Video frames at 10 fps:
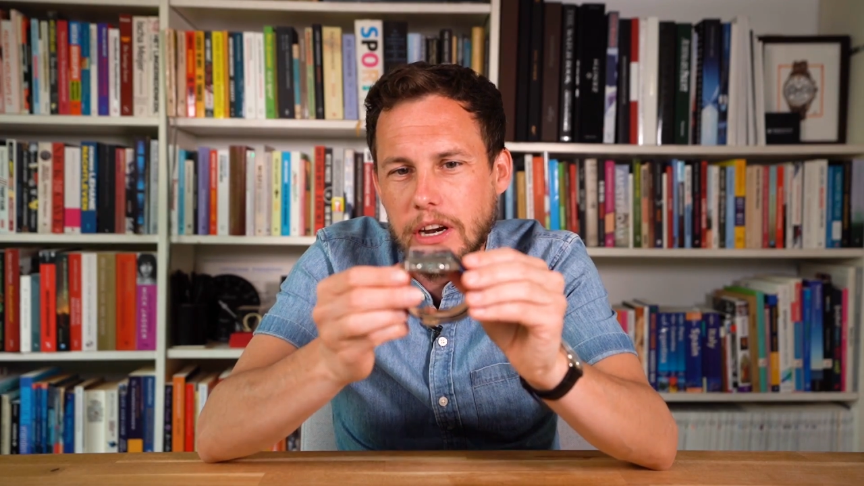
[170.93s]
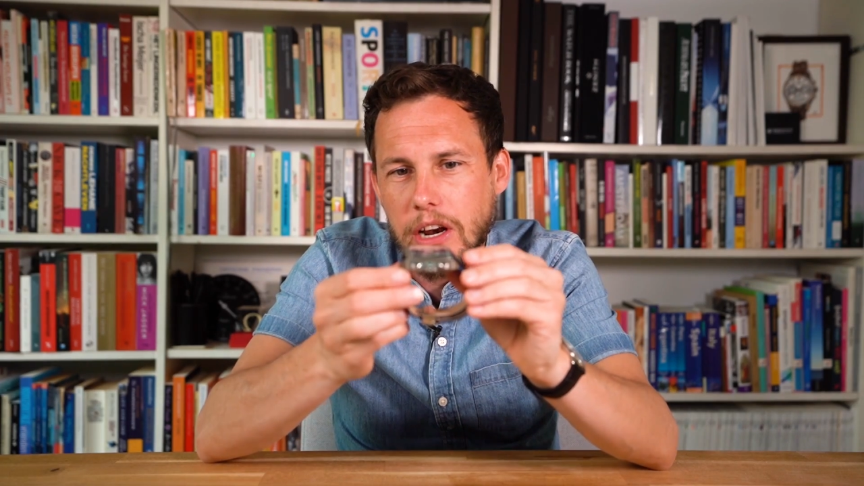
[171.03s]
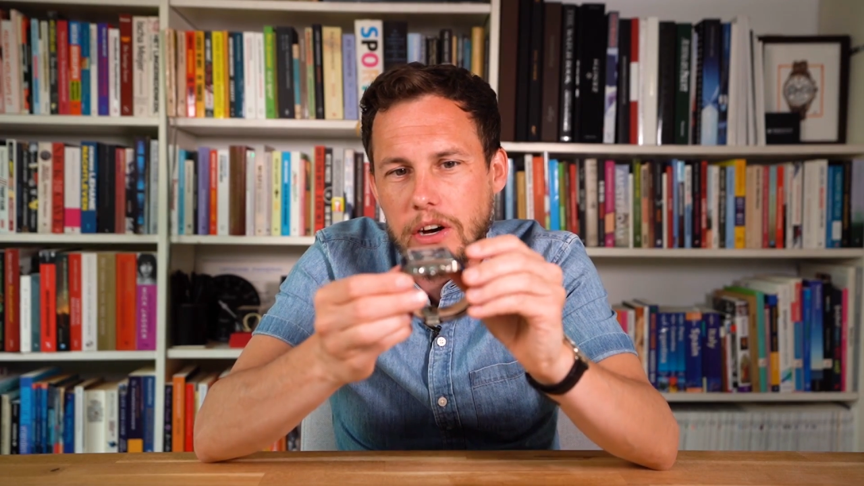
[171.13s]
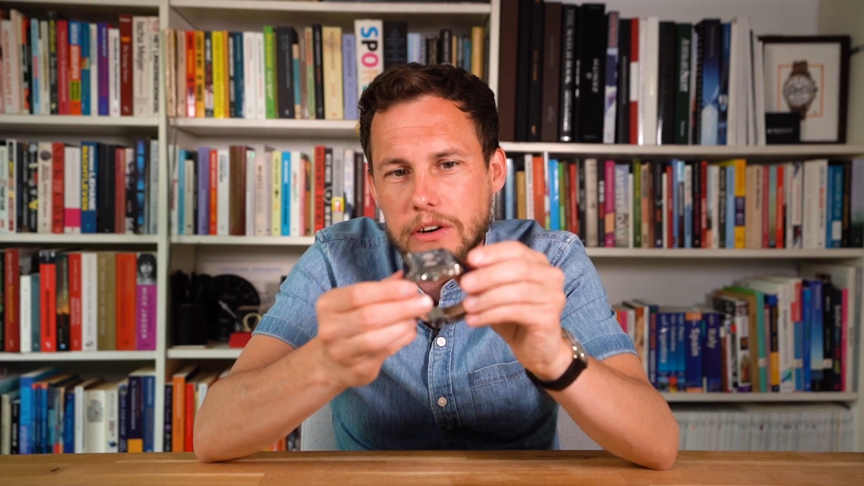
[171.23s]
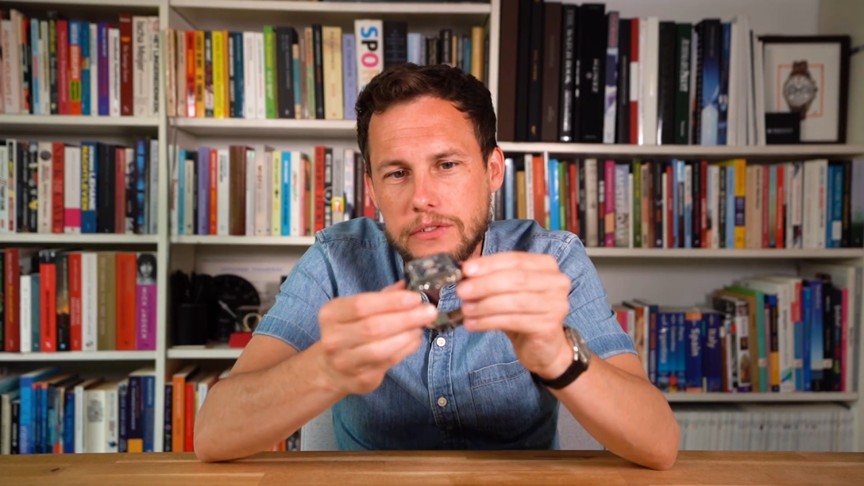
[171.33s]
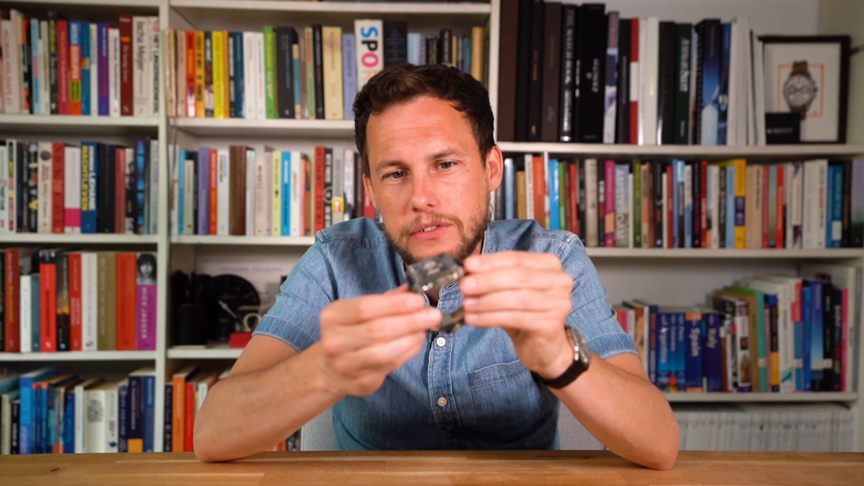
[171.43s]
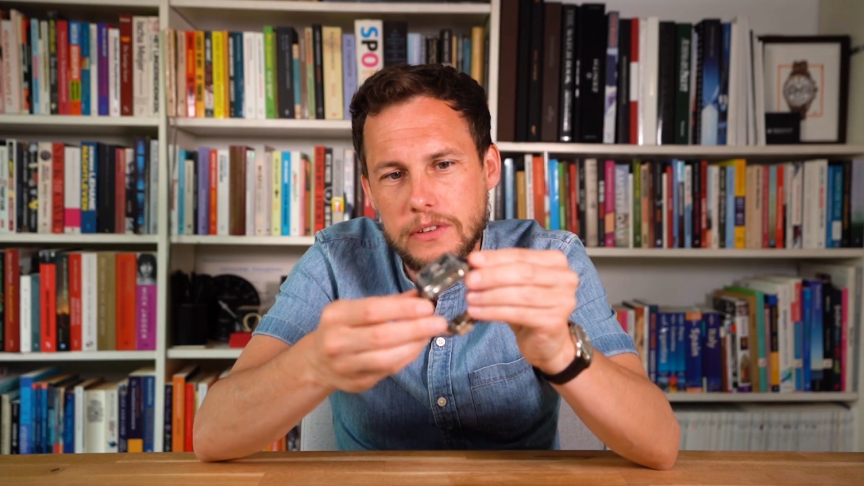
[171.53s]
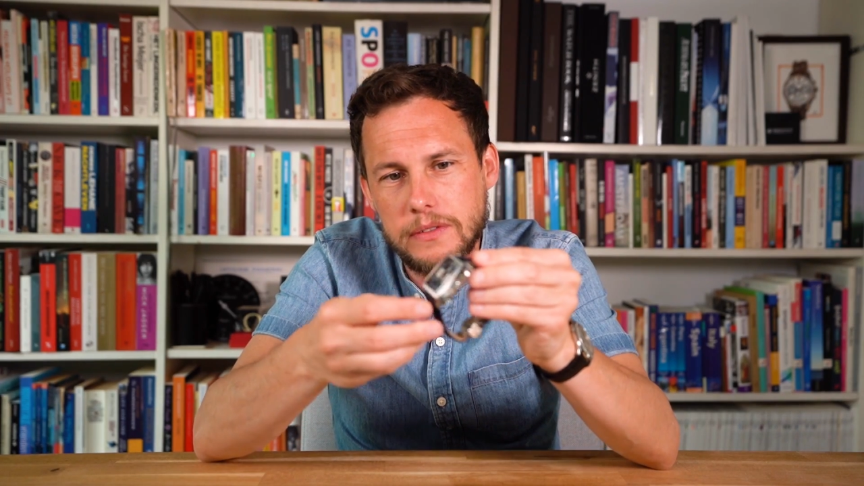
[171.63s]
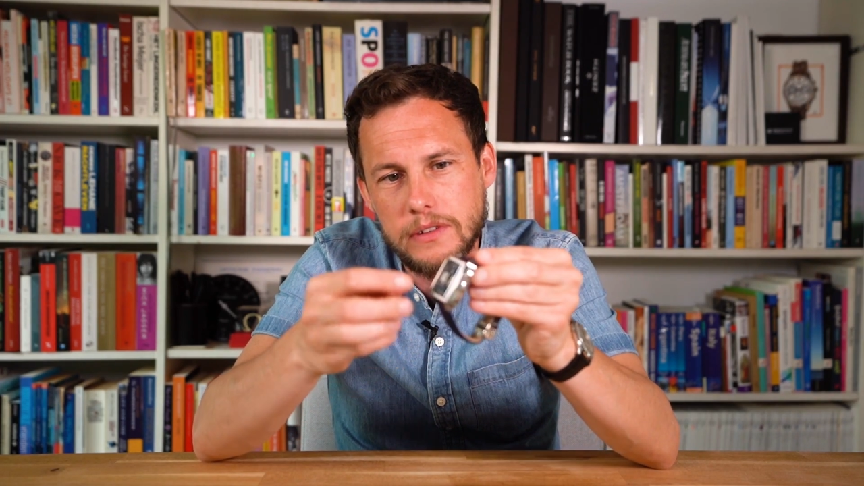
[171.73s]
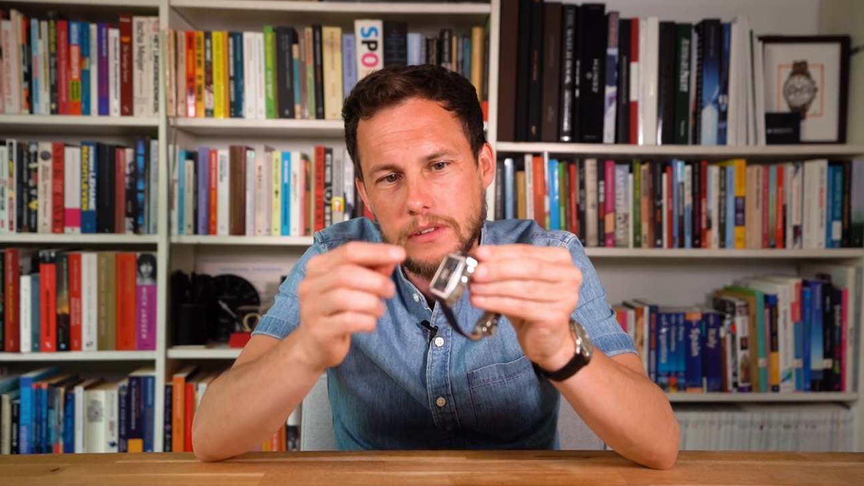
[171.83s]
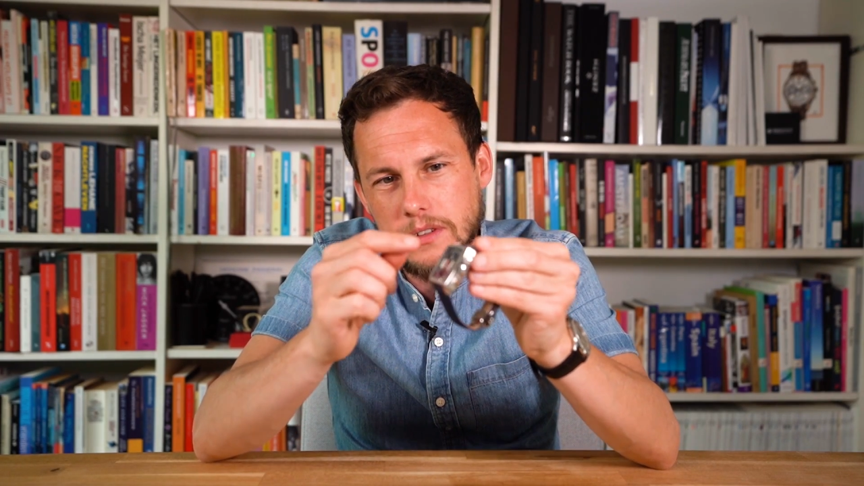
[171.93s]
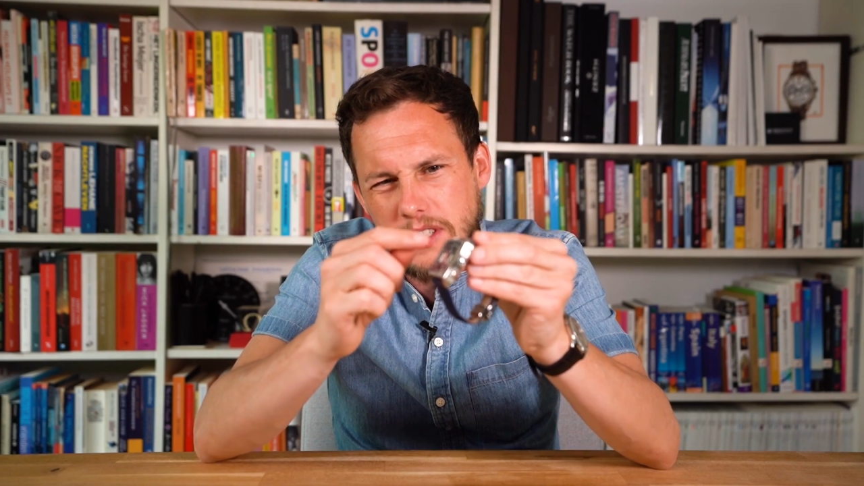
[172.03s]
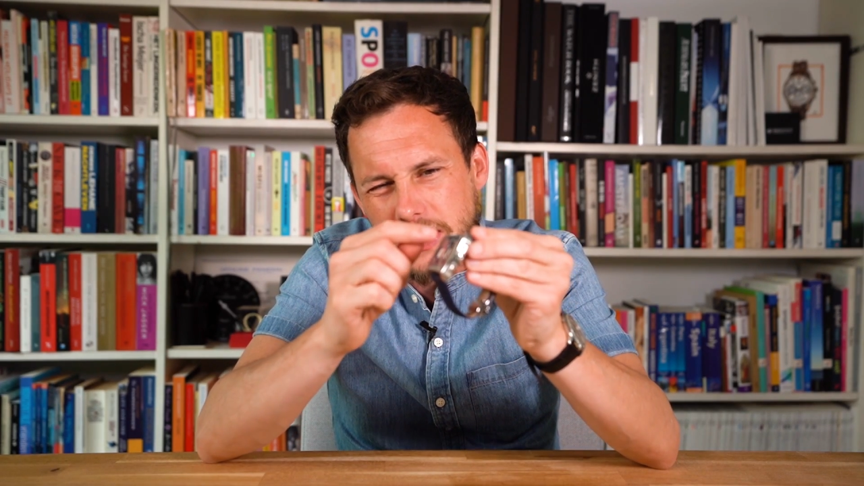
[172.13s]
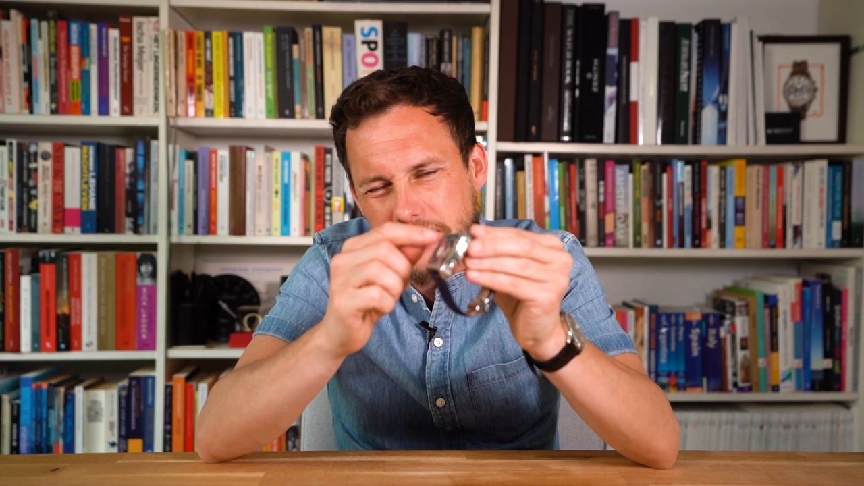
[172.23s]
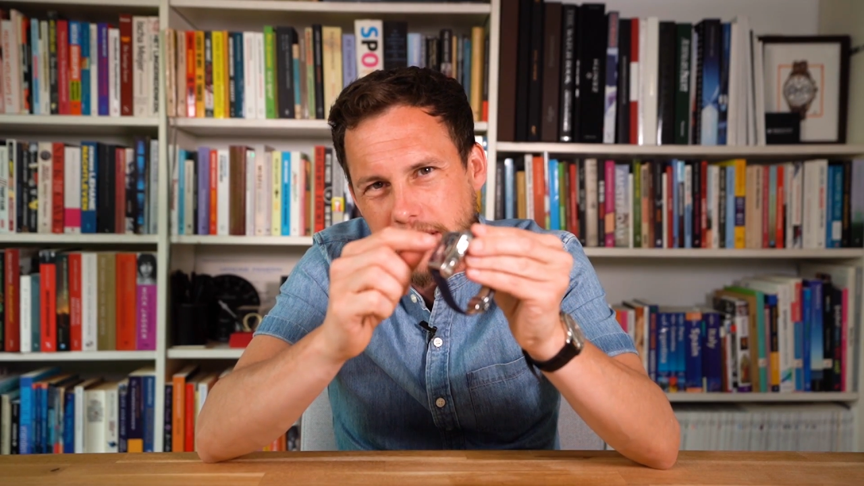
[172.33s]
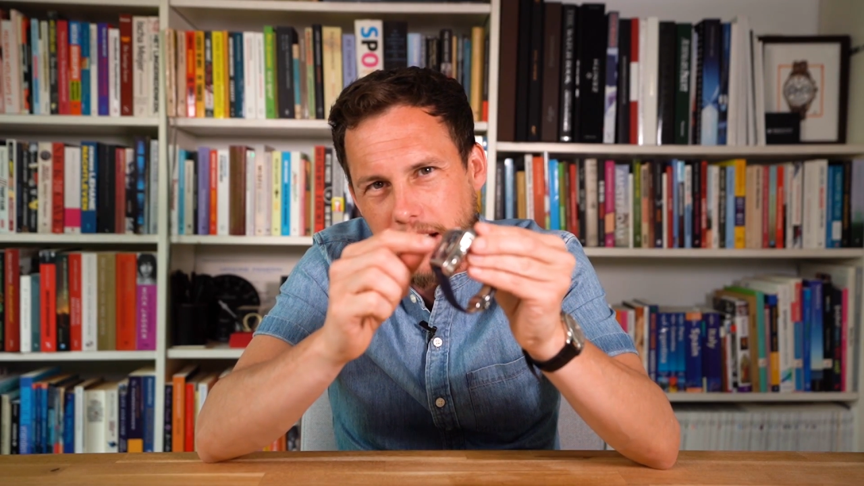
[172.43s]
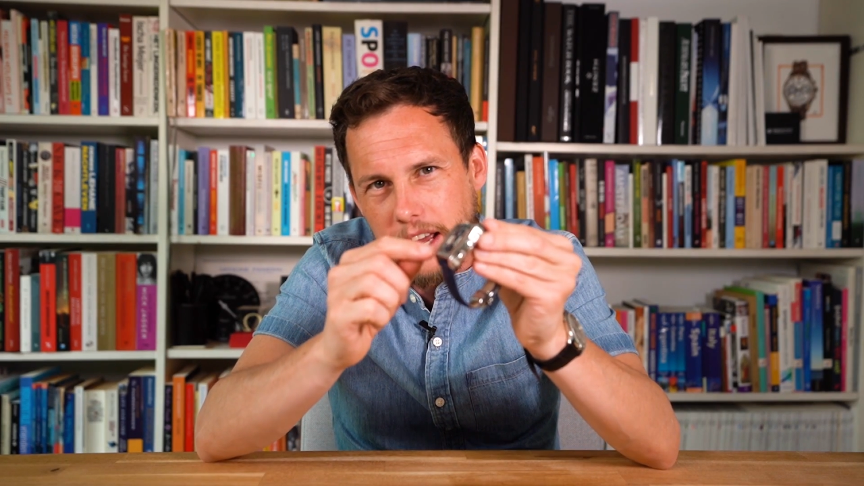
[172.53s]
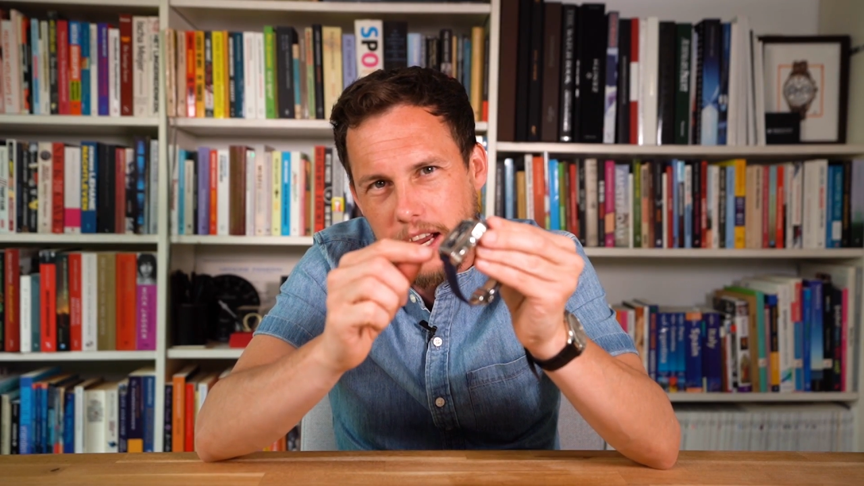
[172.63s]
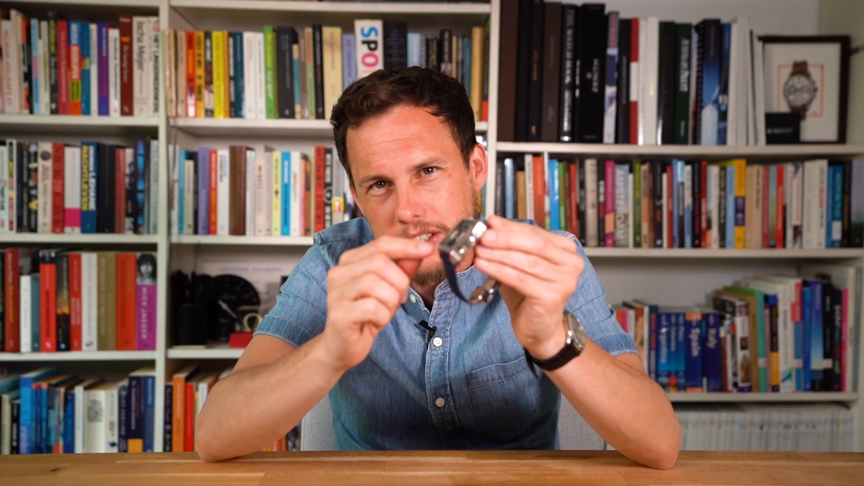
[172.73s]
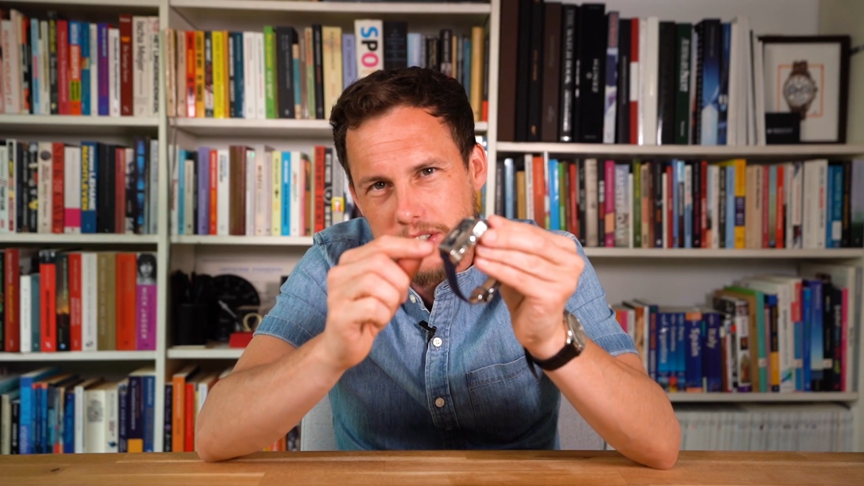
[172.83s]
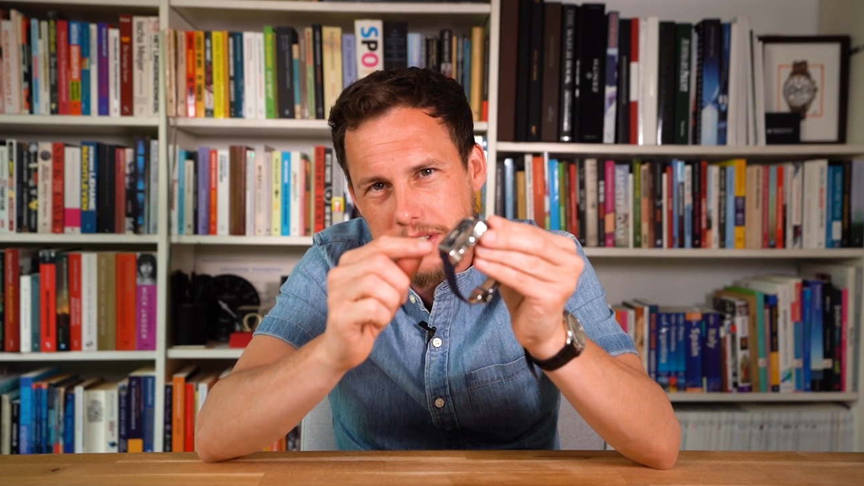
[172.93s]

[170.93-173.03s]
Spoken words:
love is the glass,